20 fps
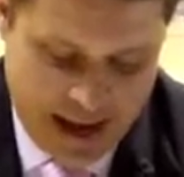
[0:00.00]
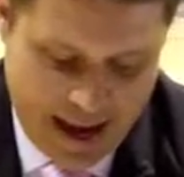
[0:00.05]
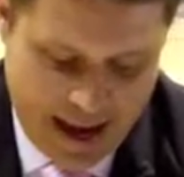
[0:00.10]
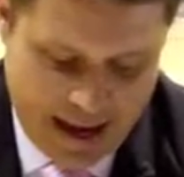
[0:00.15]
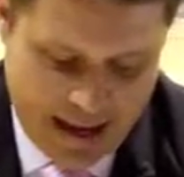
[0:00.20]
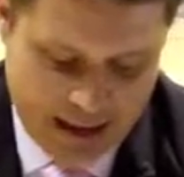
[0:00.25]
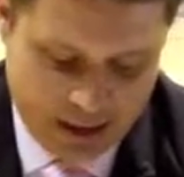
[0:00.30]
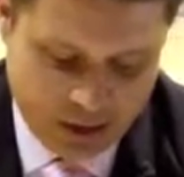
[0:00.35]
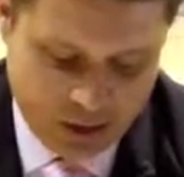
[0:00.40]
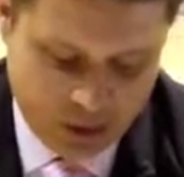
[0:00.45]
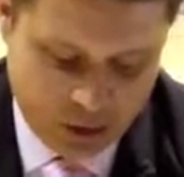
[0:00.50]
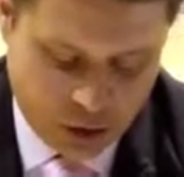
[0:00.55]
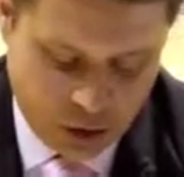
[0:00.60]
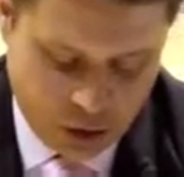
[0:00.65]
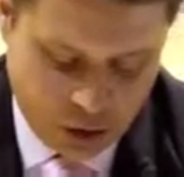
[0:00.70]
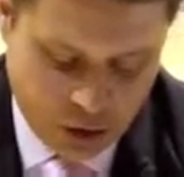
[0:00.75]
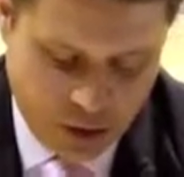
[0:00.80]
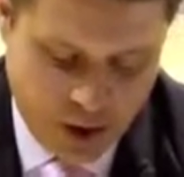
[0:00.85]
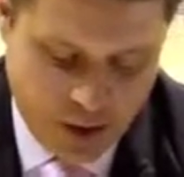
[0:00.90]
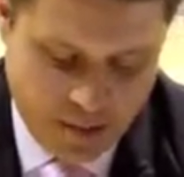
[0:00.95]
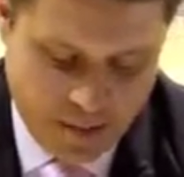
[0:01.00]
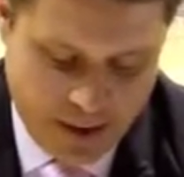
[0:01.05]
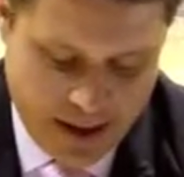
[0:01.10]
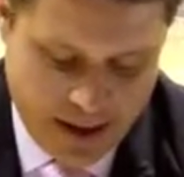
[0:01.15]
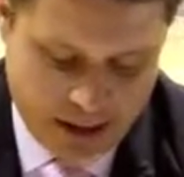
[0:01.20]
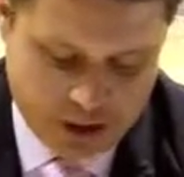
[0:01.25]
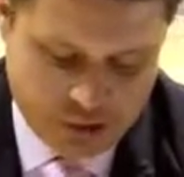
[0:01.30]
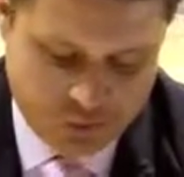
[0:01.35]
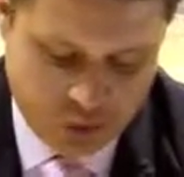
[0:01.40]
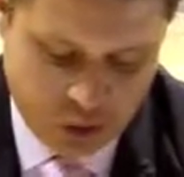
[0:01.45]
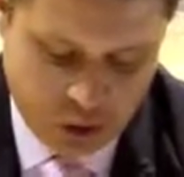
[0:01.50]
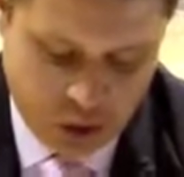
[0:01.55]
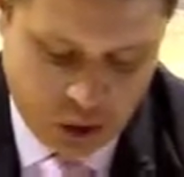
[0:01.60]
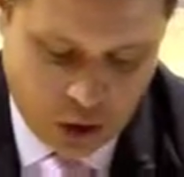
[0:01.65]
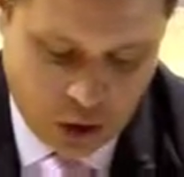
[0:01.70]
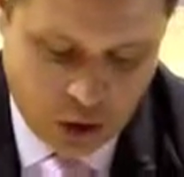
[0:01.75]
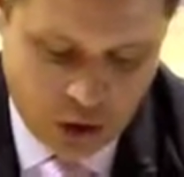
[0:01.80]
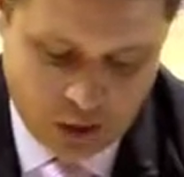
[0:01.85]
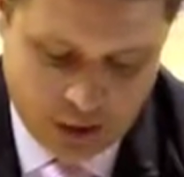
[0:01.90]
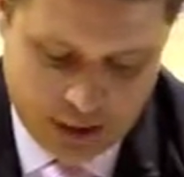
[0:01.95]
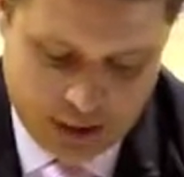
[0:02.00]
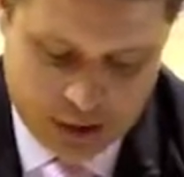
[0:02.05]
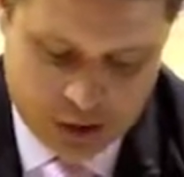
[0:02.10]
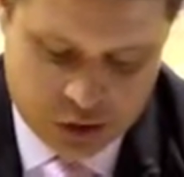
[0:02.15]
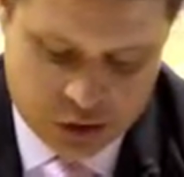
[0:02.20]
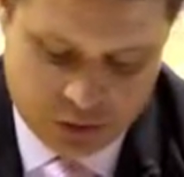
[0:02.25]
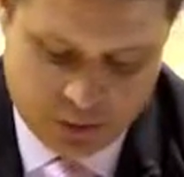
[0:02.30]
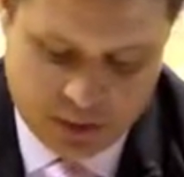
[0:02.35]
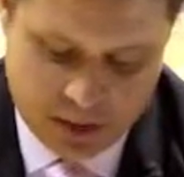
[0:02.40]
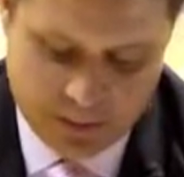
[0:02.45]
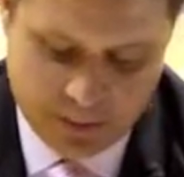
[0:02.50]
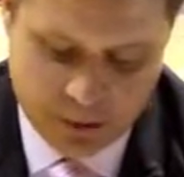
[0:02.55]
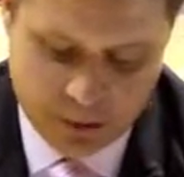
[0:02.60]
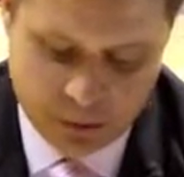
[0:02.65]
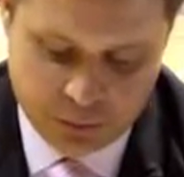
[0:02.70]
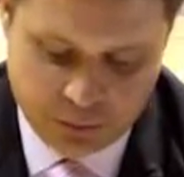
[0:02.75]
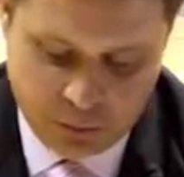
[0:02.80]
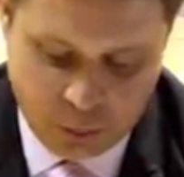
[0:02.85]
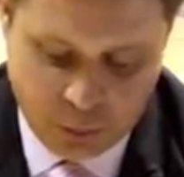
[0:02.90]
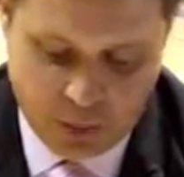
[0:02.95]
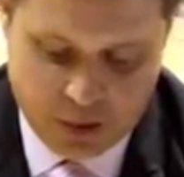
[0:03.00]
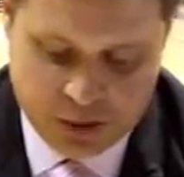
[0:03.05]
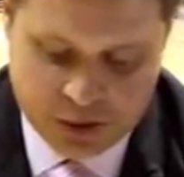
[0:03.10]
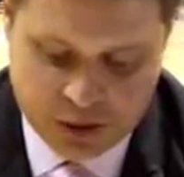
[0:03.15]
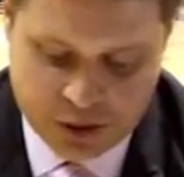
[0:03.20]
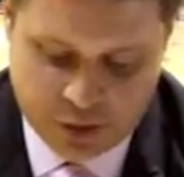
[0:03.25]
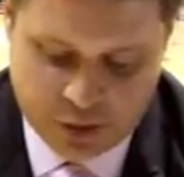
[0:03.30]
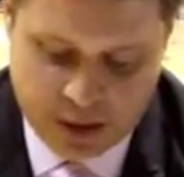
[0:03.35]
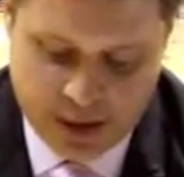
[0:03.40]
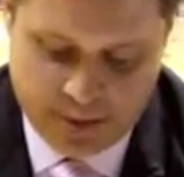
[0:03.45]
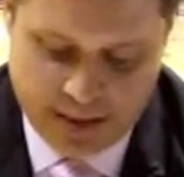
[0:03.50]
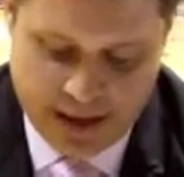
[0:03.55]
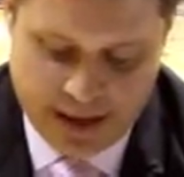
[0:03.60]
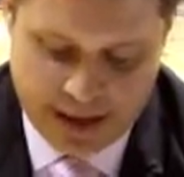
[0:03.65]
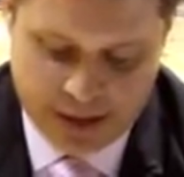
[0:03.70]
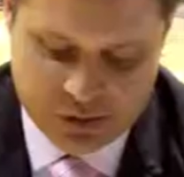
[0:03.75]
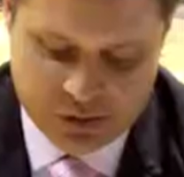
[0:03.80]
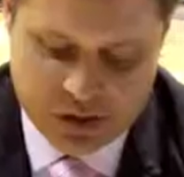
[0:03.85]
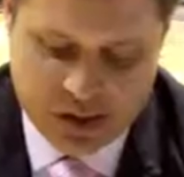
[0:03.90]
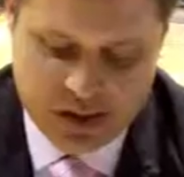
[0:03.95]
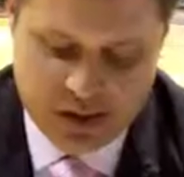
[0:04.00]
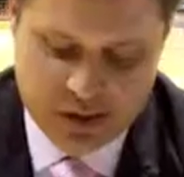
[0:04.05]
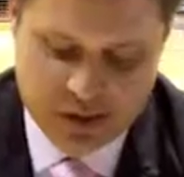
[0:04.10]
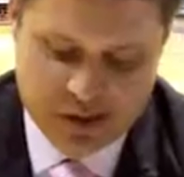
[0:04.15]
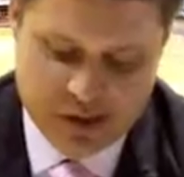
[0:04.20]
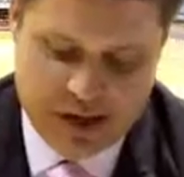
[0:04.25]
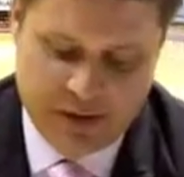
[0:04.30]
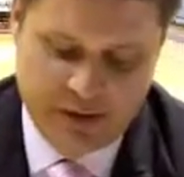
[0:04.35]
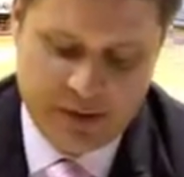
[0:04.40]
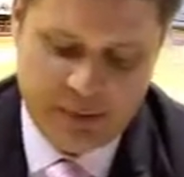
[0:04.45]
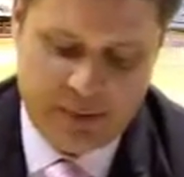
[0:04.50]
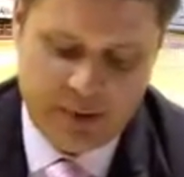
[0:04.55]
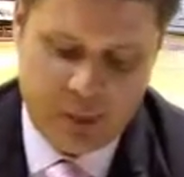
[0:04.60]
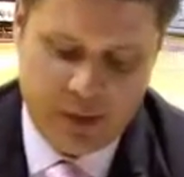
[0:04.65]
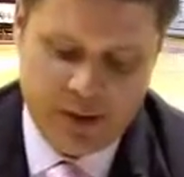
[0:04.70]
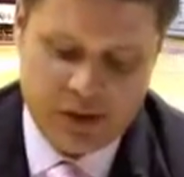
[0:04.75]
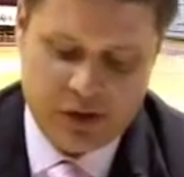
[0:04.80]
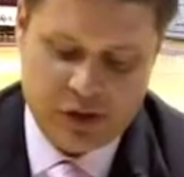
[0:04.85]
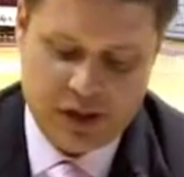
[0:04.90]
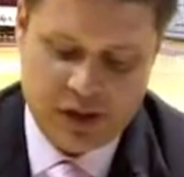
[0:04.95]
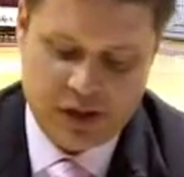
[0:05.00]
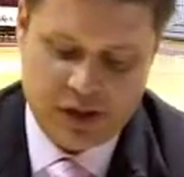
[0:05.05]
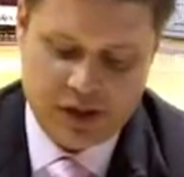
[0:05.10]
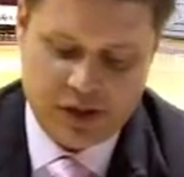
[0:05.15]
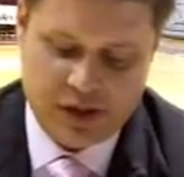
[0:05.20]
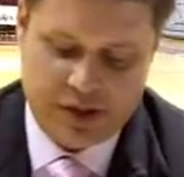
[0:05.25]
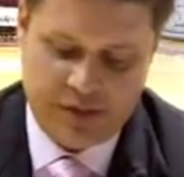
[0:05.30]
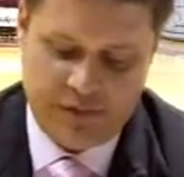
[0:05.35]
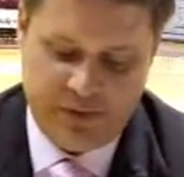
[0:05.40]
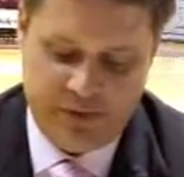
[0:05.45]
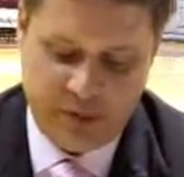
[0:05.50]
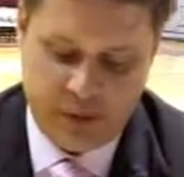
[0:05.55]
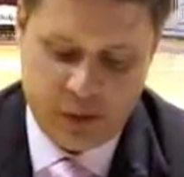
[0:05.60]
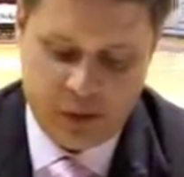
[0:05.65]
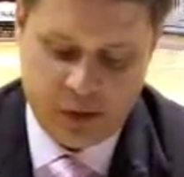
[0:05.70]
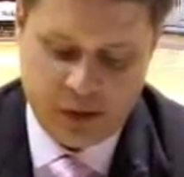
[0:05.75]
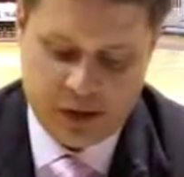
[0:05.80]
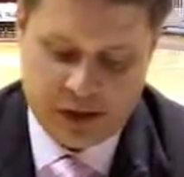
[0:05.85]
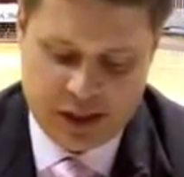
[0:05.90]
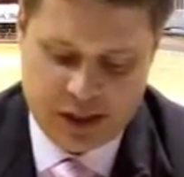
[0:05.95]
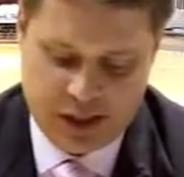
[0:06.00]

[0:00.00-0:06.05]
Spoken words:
And career best for Carl Engstrom in both points and rebounds, 7 points, 7 boards.